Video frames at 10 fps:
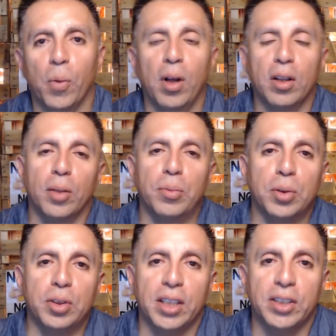welcome
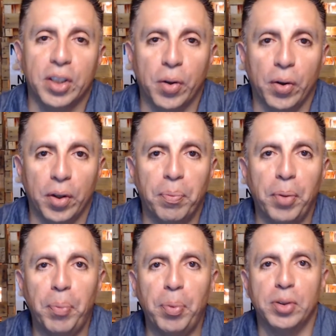to Chasing Growth. The
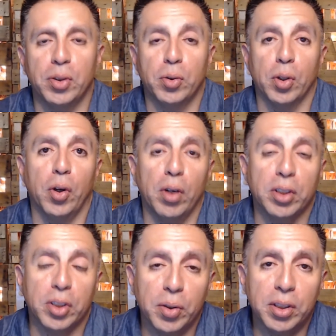purpose is to
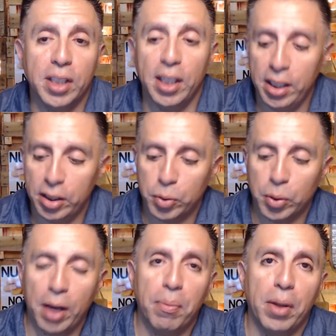encourage Christian leaders to
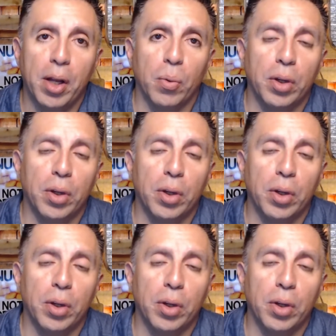get better.